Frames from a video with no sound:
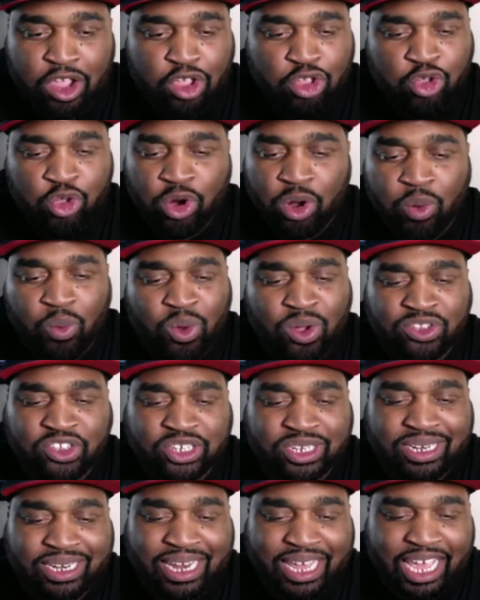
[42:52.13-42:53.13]
You don't want to
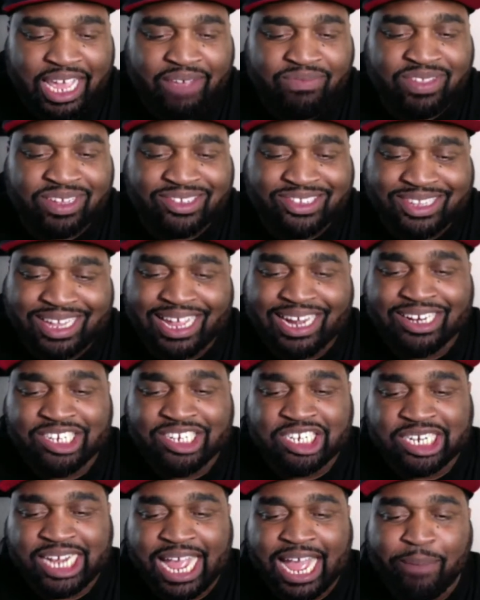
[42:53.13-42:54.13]
leave the steady
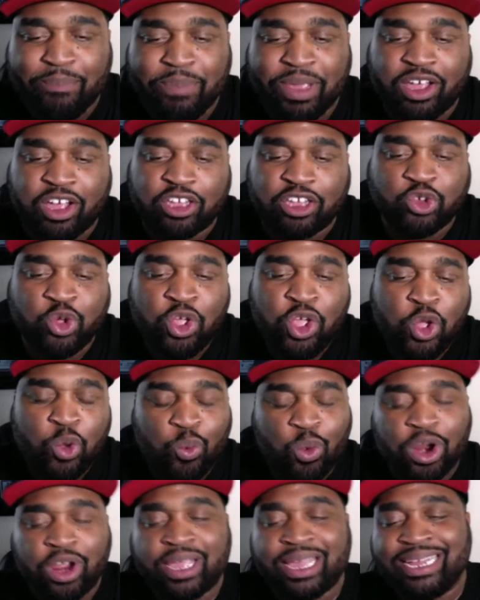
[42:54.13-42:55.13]
job because
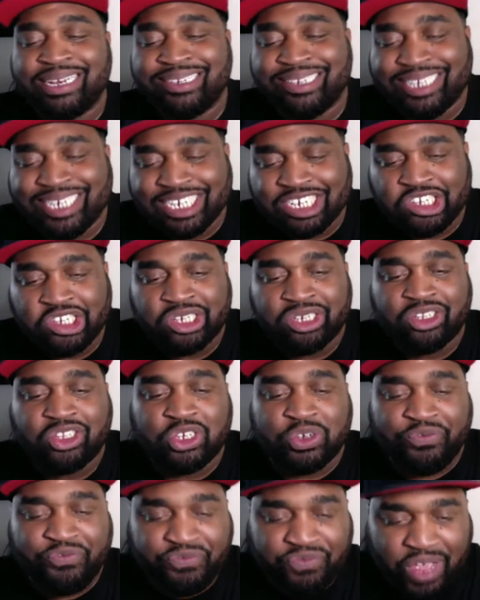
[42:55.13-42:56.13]
we're conditioned
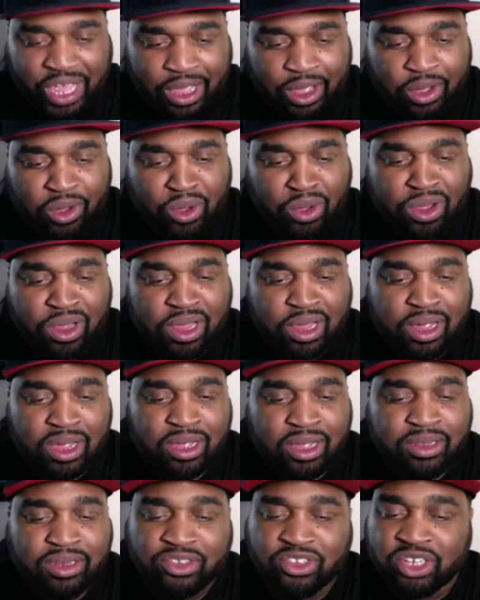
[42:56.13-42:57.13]
to feel
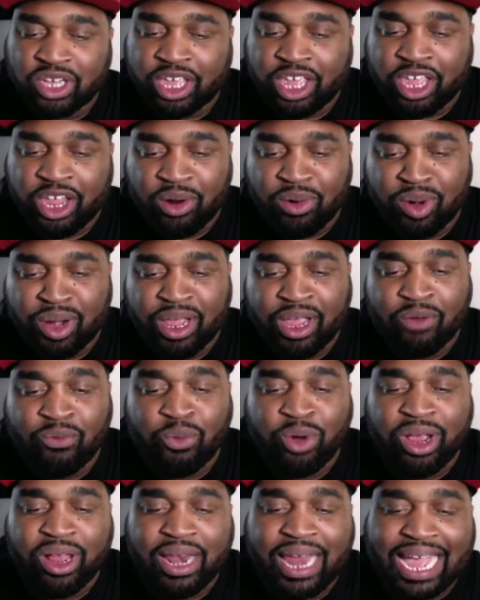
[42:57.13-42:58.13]
the security of
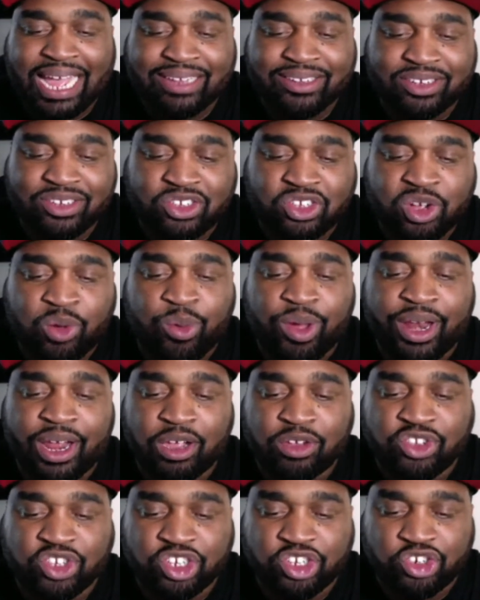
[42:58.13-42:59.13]
realizing someone
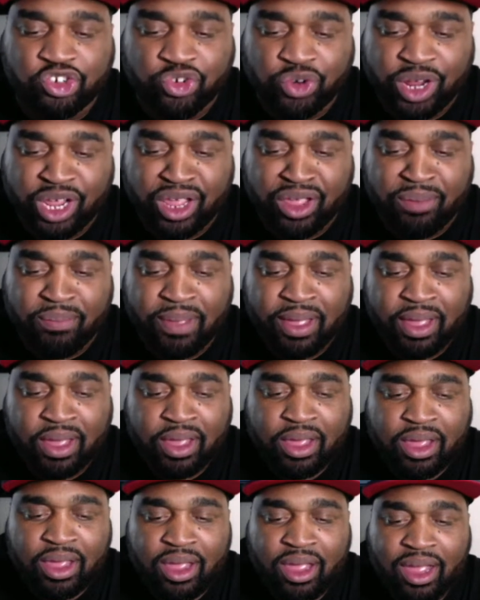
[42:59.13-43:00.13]
else's dream
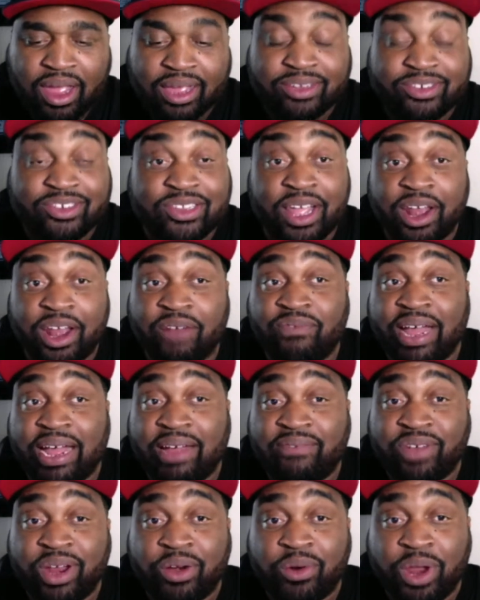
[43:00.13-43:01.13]
instead of our
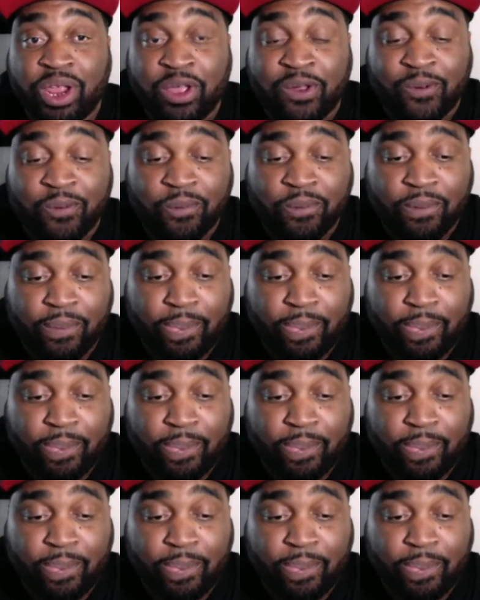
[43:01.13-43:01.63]
very own.